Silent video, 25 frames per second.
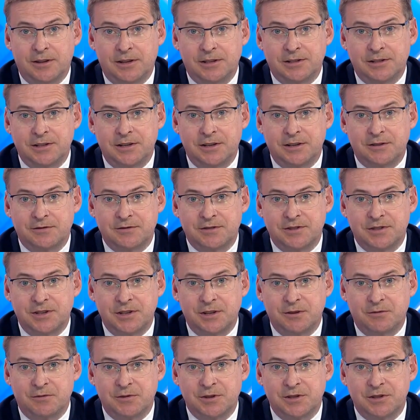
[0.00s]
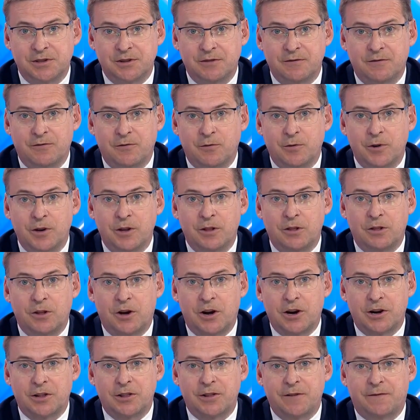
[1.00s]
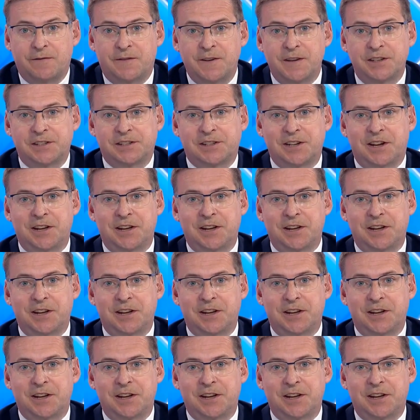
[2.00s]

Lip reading: That's an interesting question for you. Light on the fizz